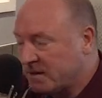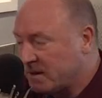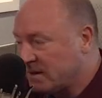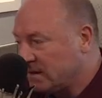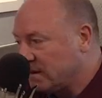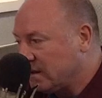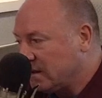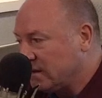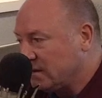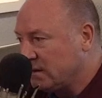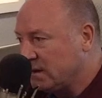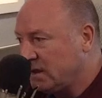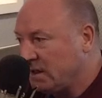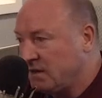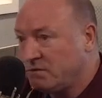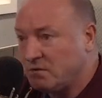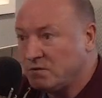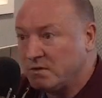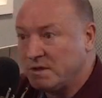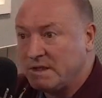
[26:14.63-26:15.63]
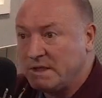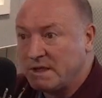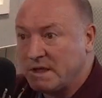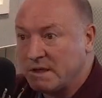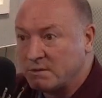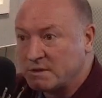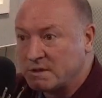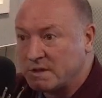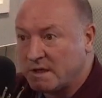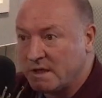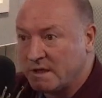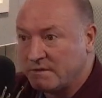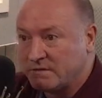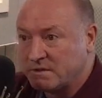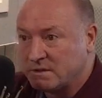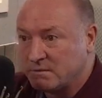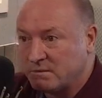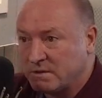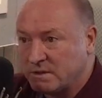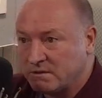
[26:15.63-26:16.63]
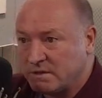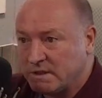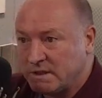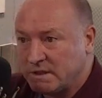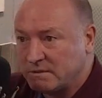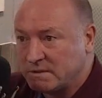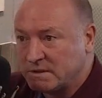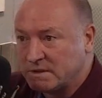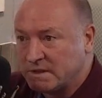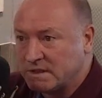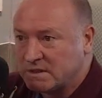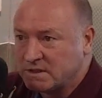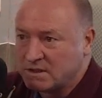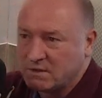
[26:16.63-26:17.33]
And, and even Reedy, I was at Everton when Reedy was there.